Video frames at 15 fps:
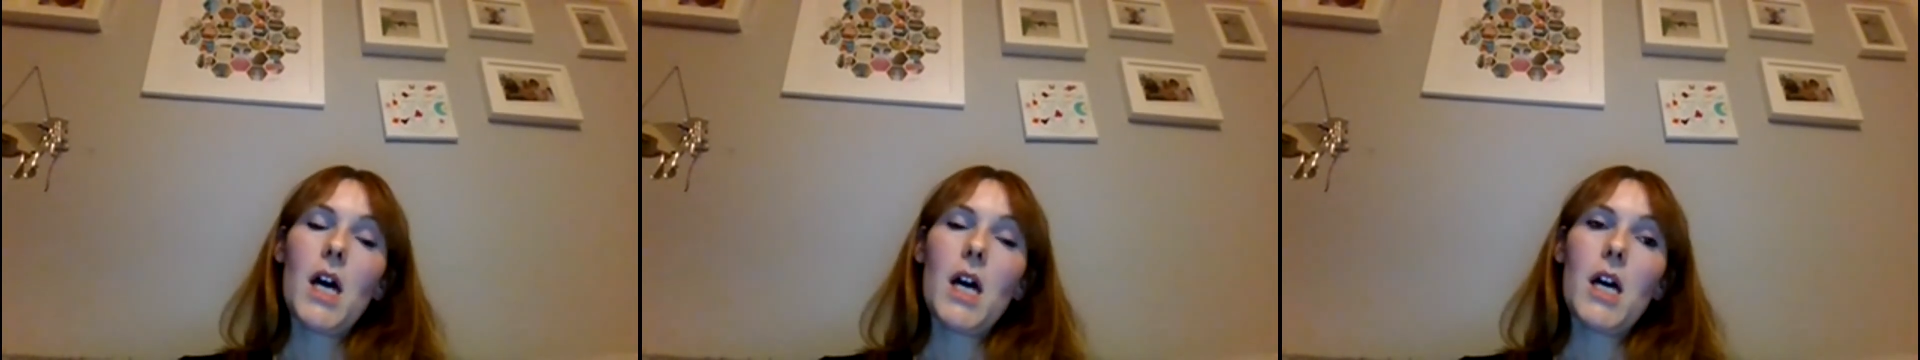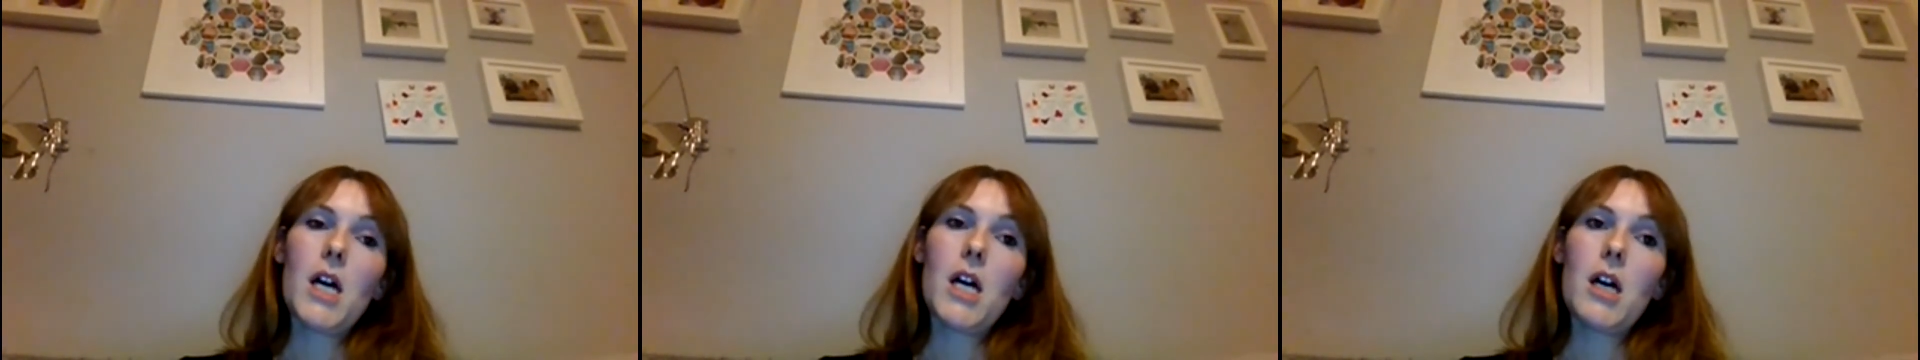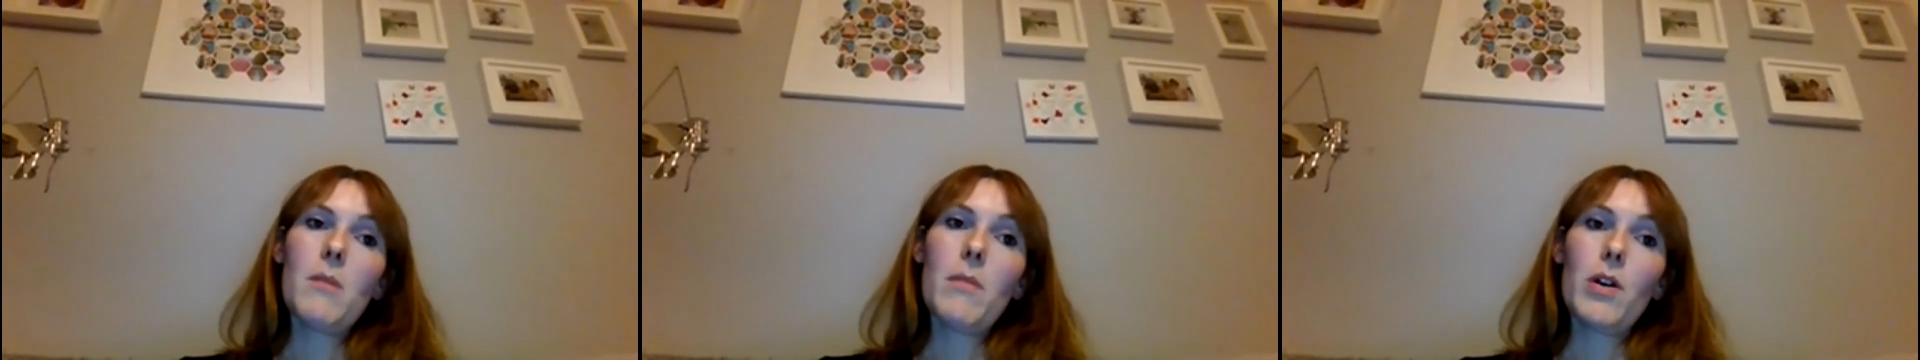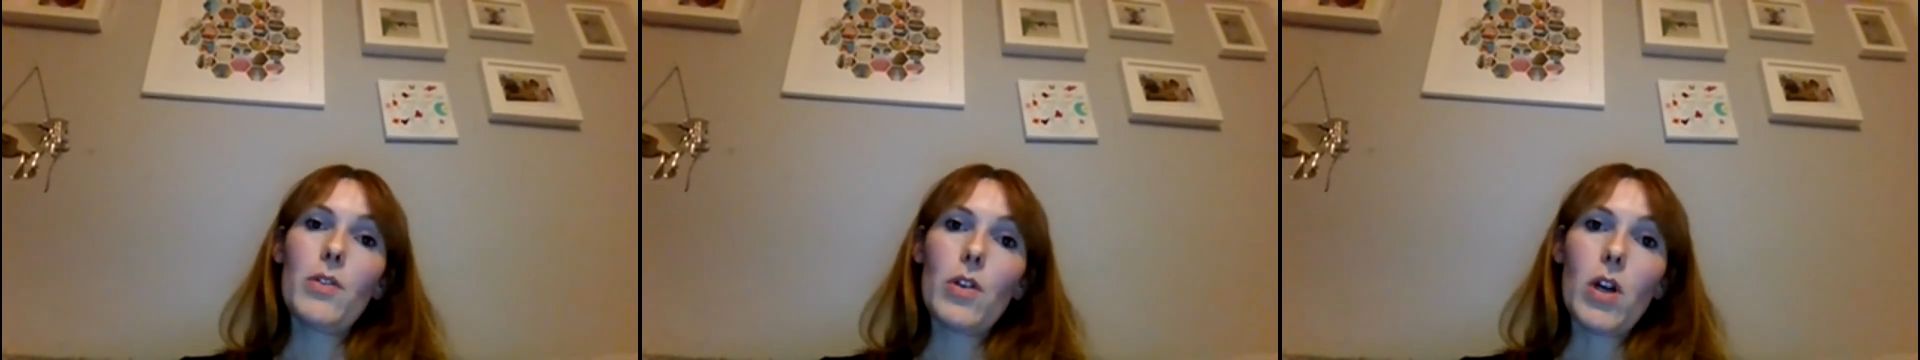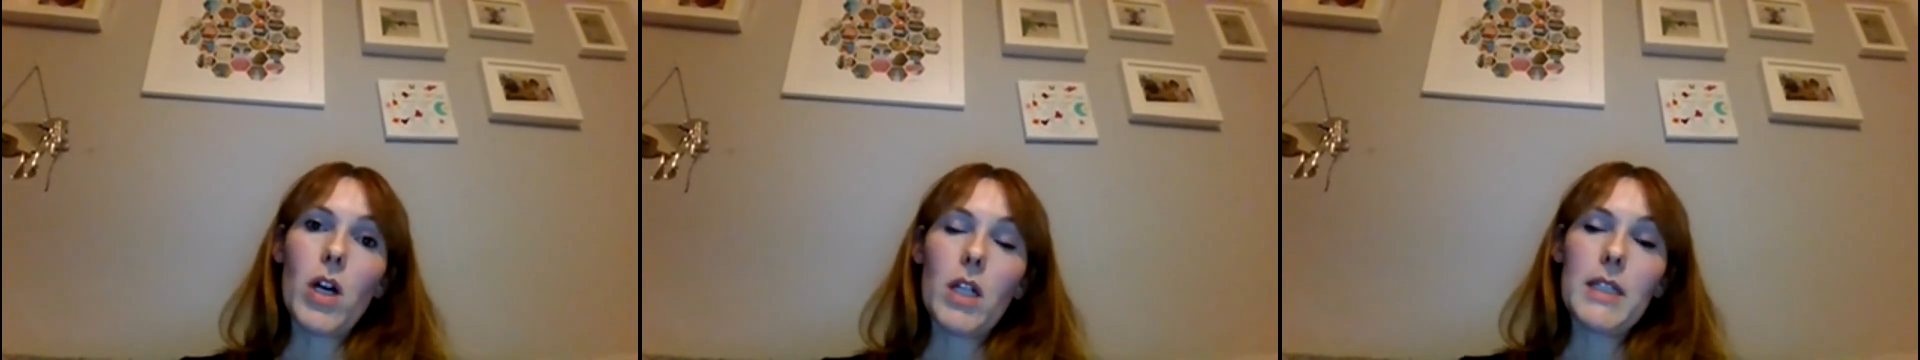My
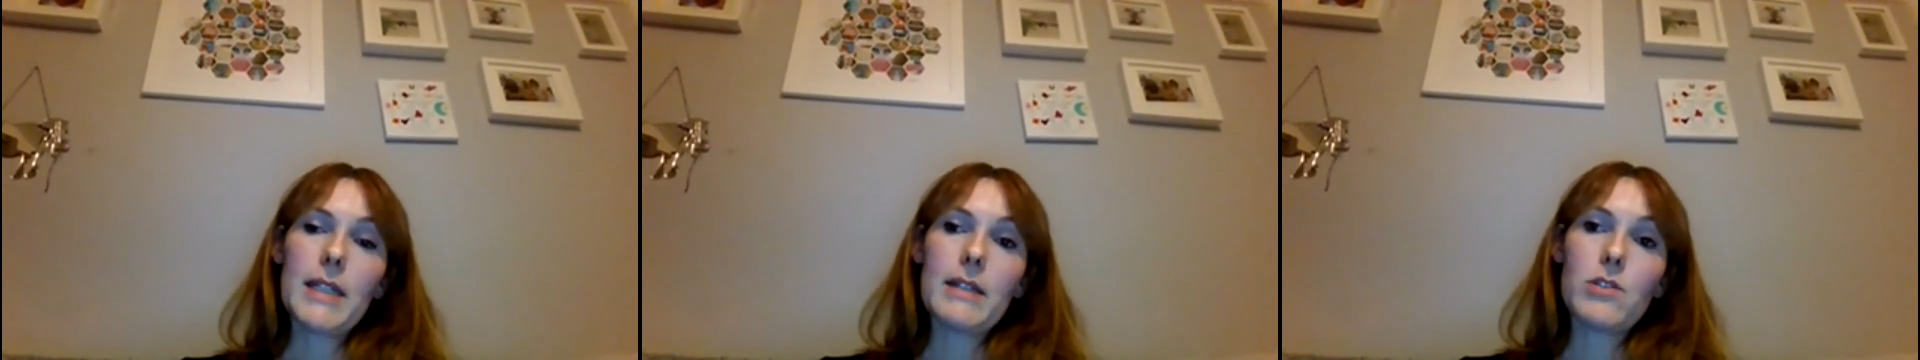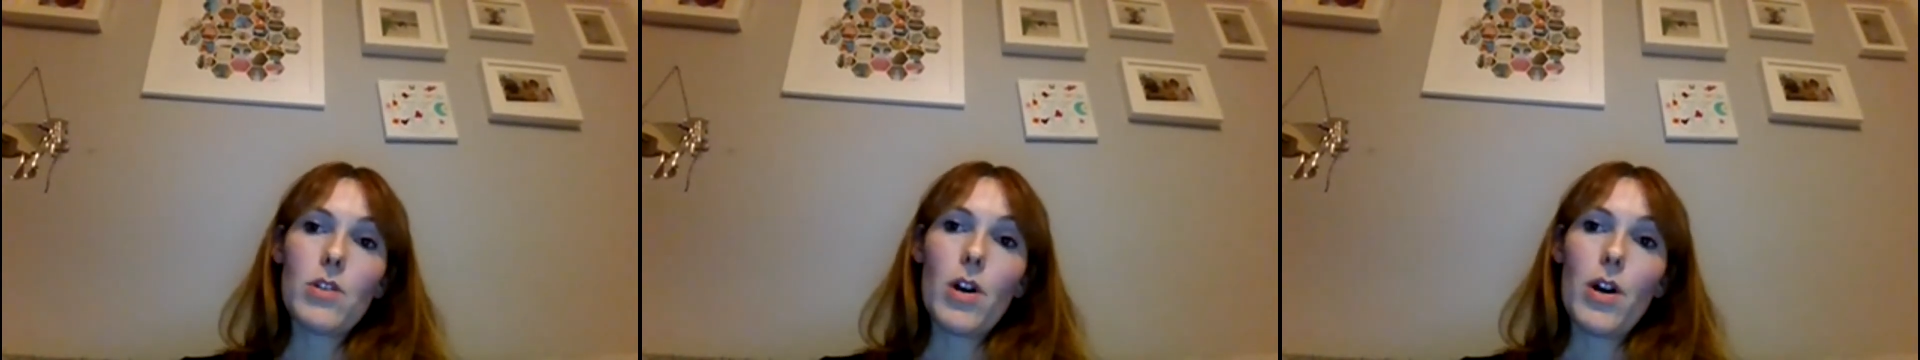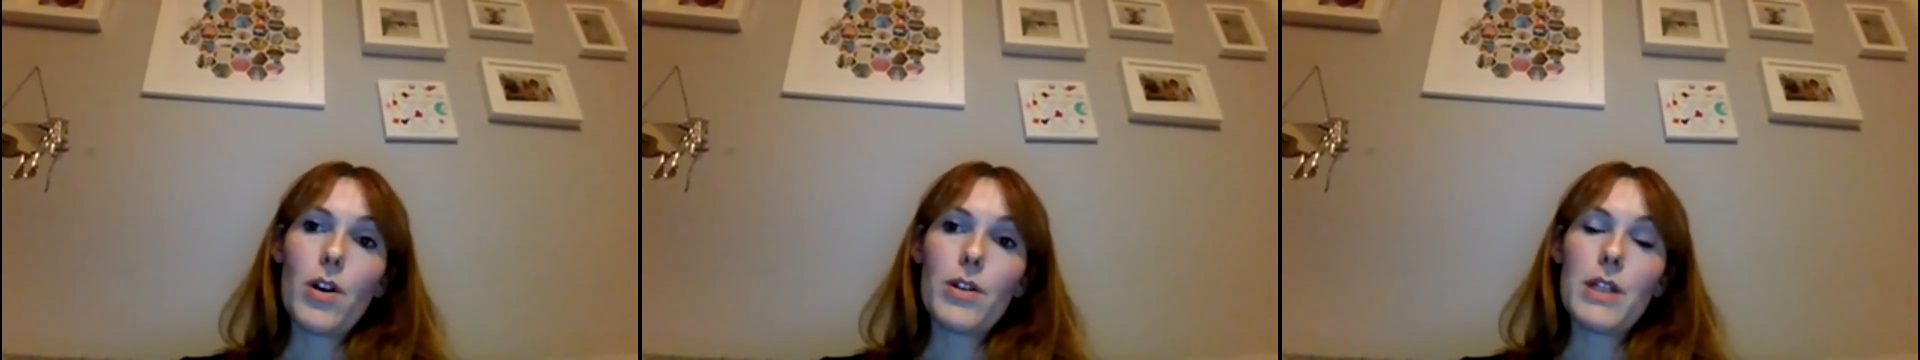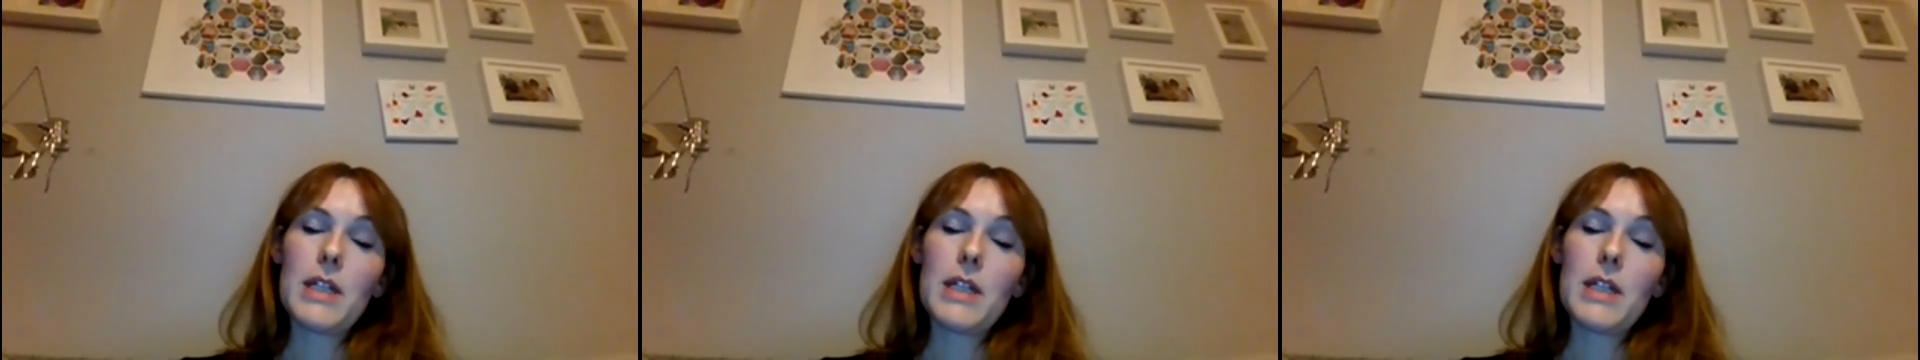other colleague, John,